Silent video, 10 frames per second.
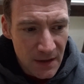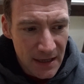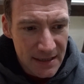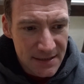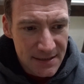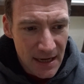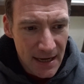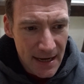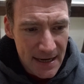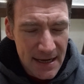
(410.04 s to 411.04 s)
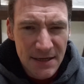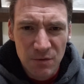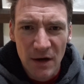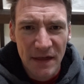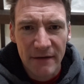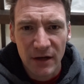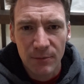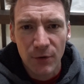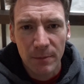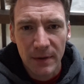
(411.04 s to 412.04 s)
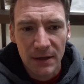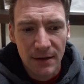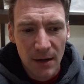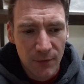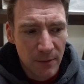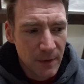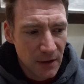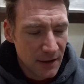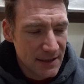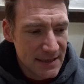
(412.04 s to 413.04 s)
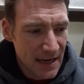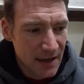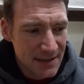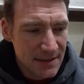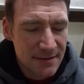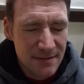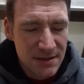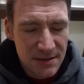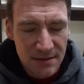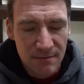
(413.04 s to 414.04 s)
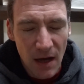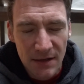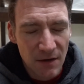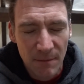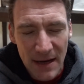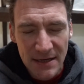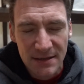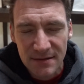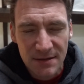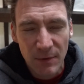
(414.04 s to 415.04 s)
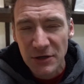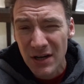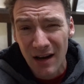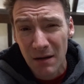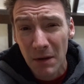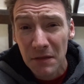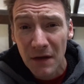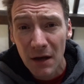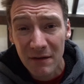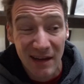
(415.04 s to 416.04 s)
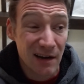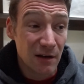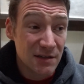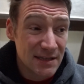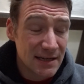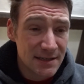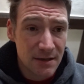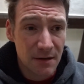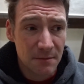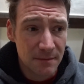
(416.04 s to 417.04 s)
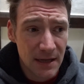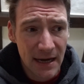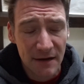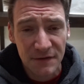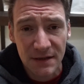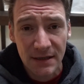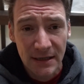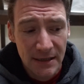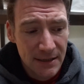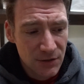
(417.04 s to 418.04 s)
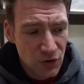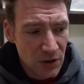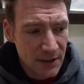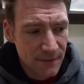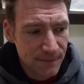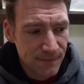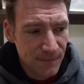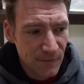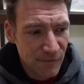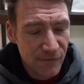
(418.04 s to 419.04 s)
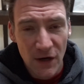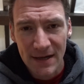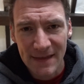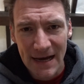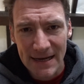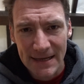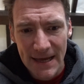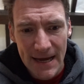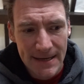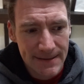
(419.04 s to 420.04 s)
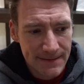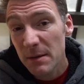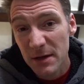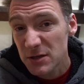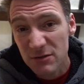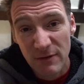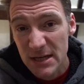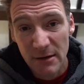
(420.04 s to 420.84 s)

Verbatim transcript: it's it is worth having a proper a proper look at it. I did I made a spreadsheet like a month ago and then I lost it, so I'm gonna have to try and find that again. Maybe I'll just redo